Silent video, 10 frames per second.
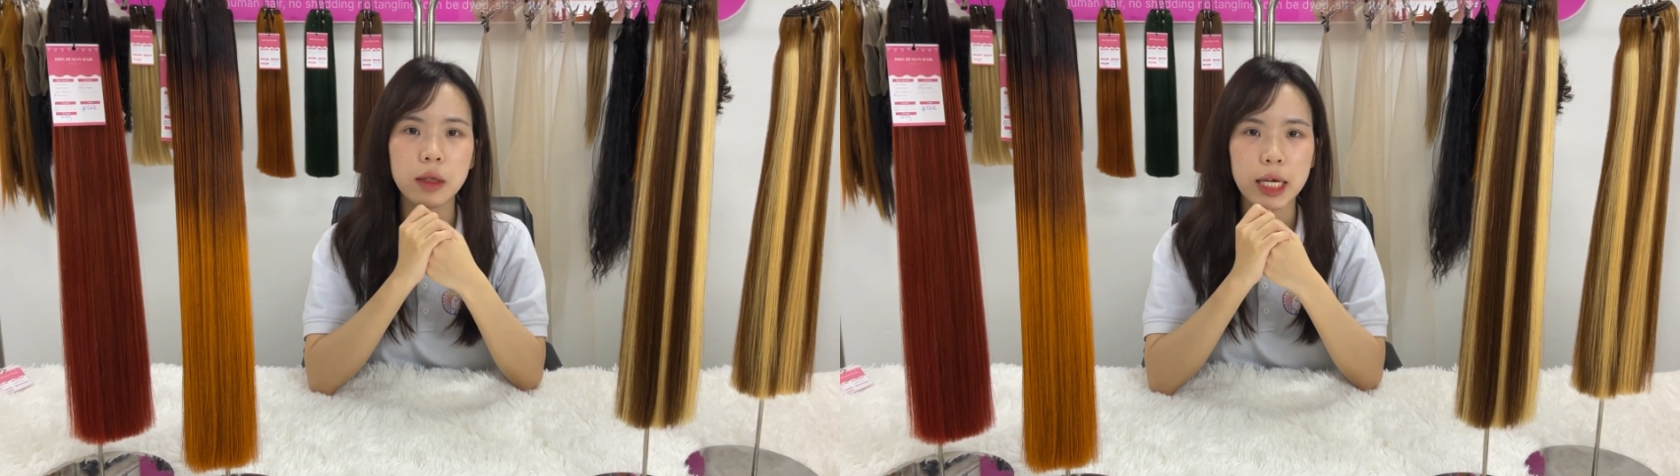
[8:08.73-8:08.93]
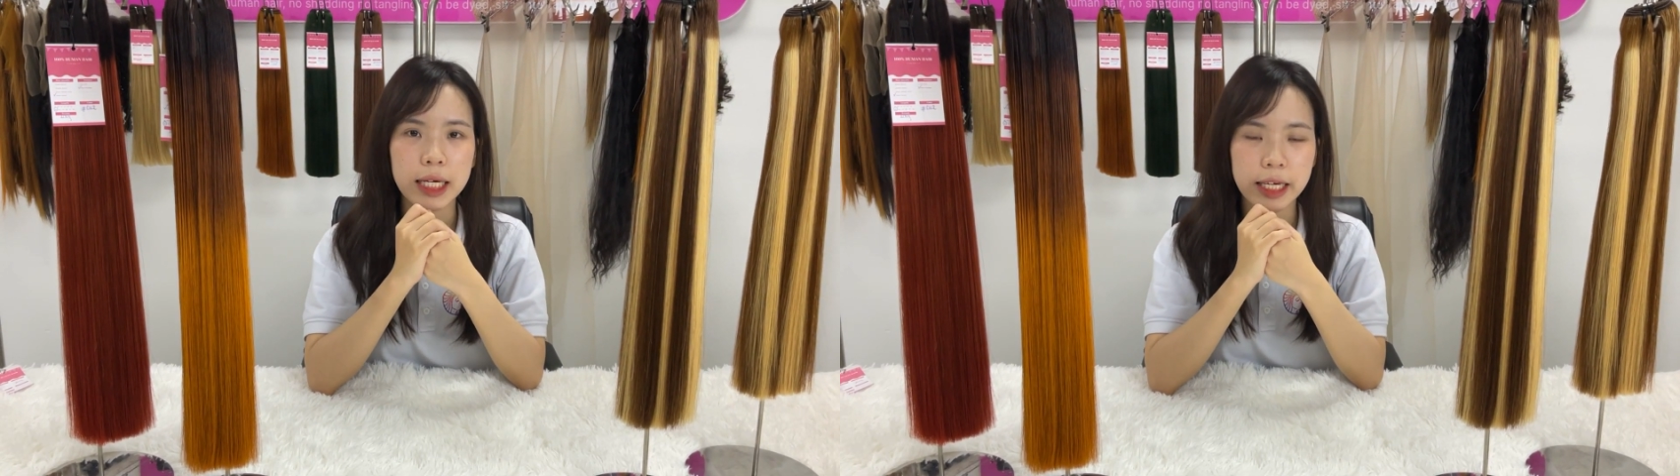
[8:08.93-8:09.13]

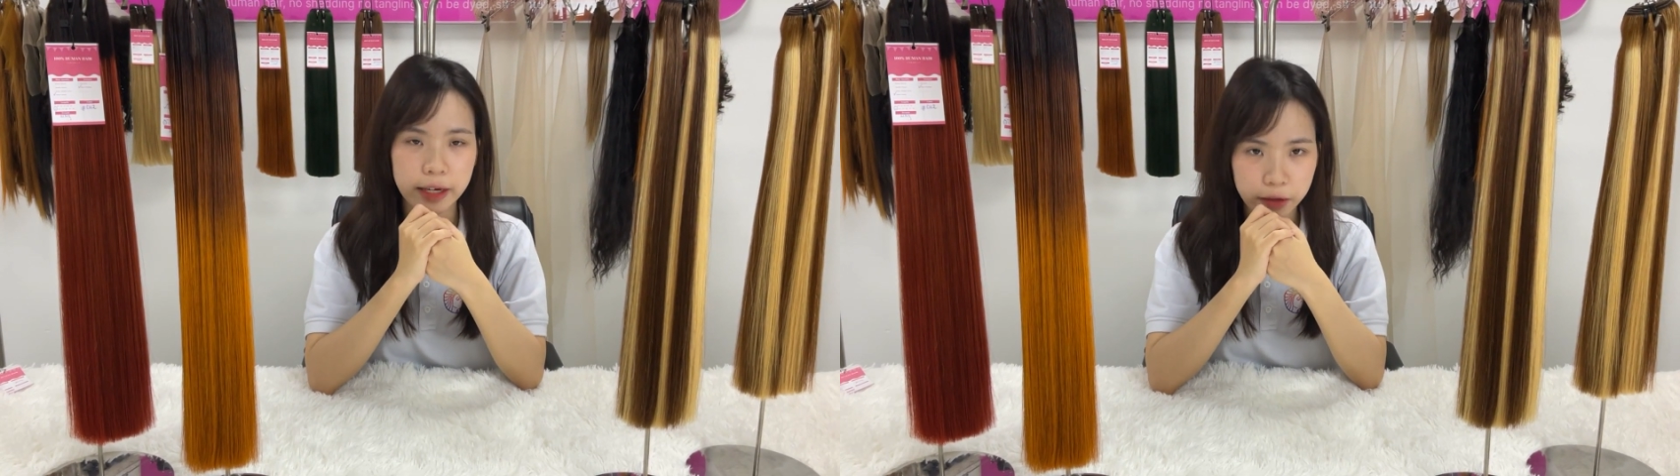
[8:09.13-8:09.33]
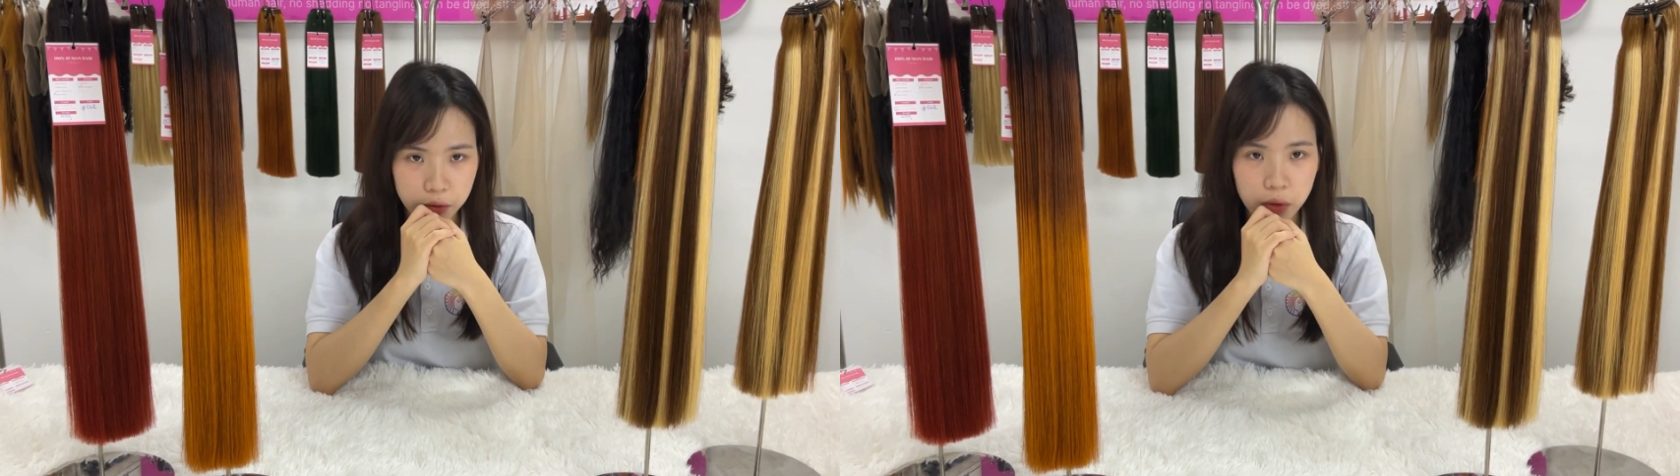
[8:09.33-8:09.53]
Thank
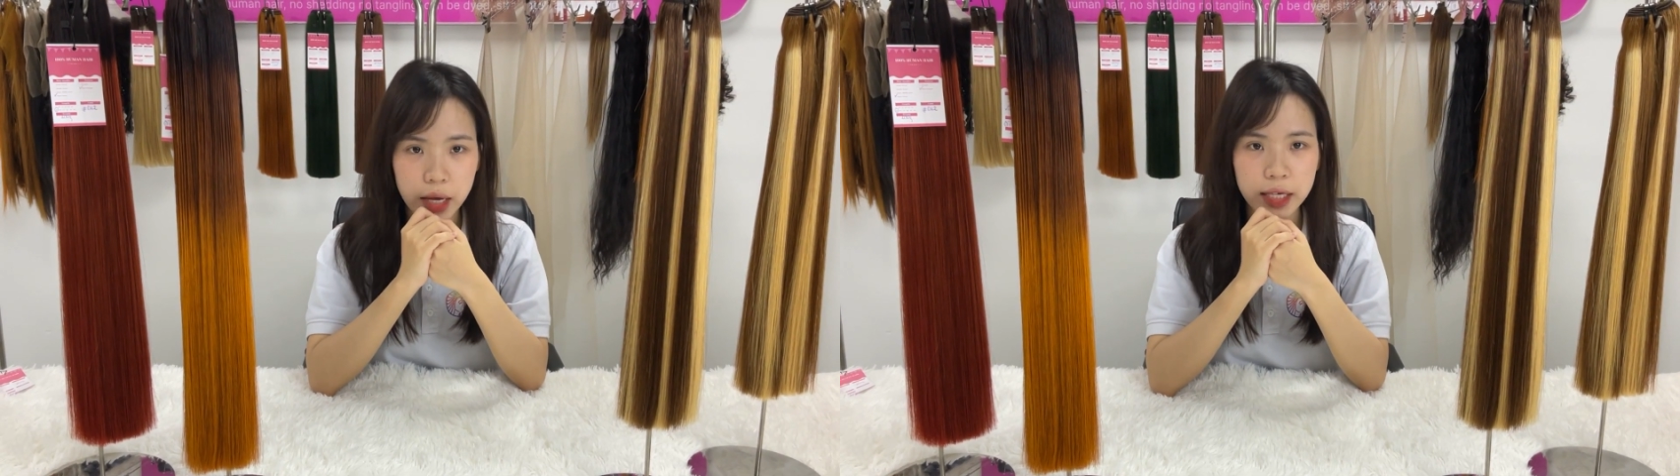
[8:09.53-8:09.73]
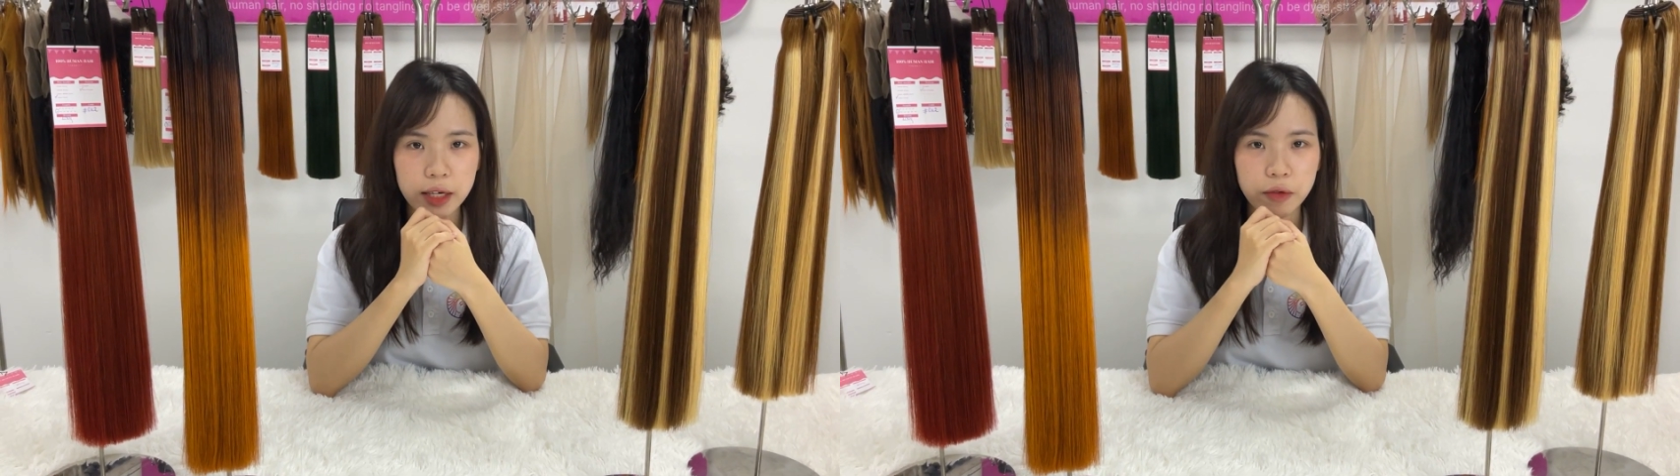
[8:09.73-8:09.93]

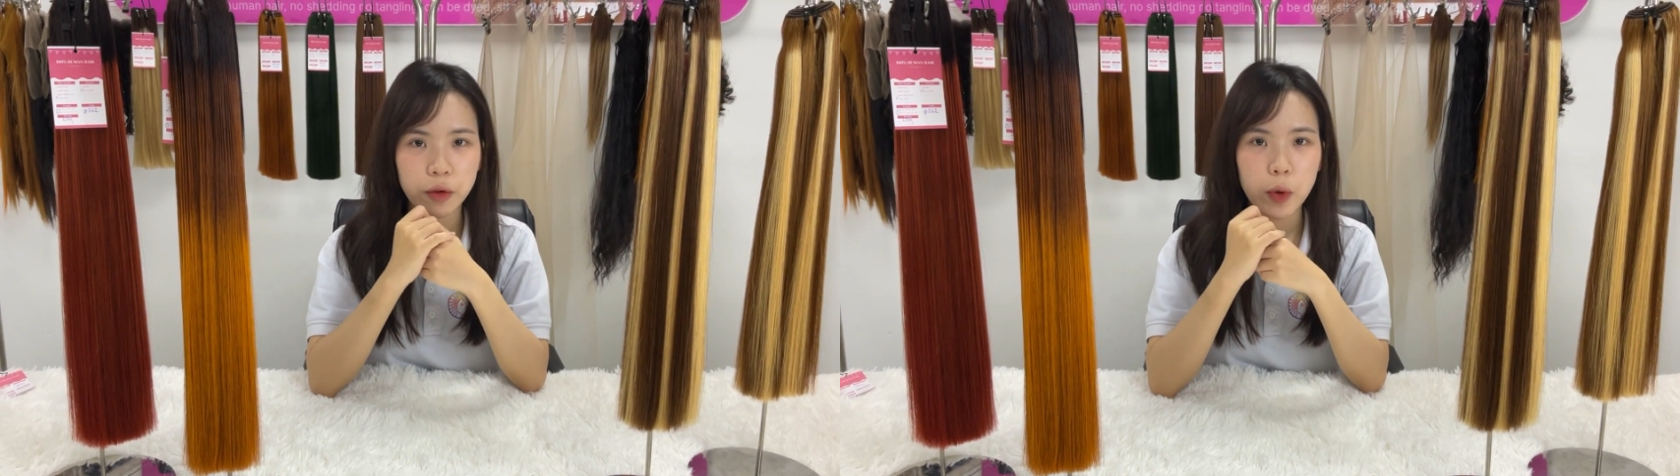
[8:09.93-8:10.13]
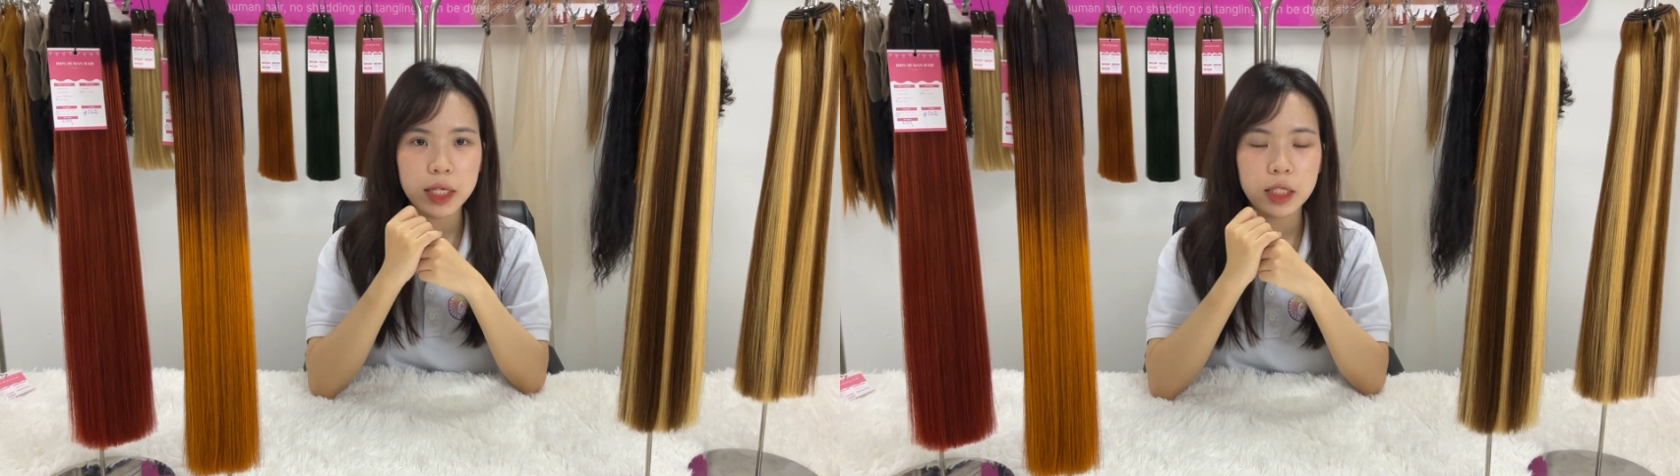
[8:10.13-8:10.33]
you
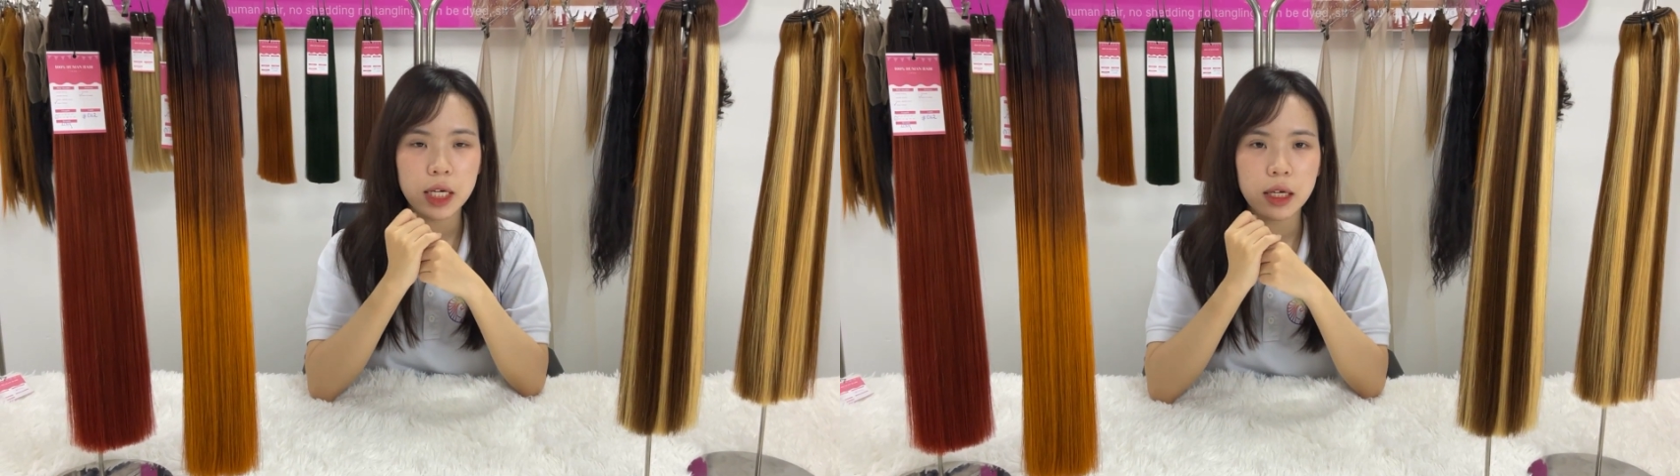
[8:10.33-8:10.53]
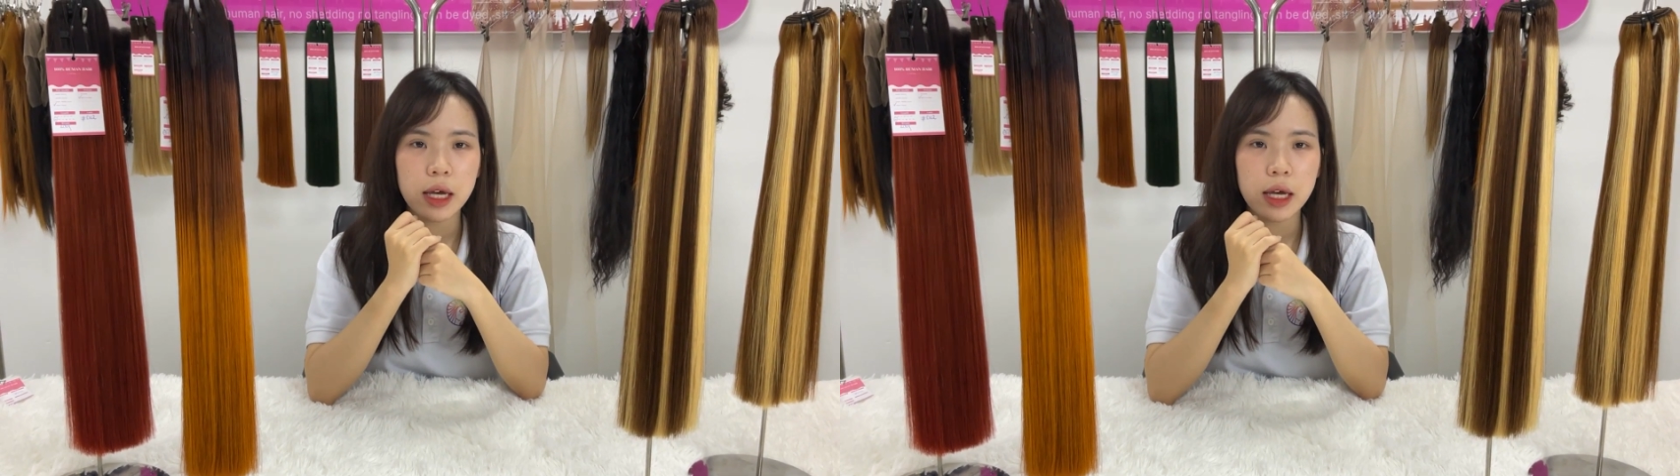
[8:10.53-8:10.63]
for watching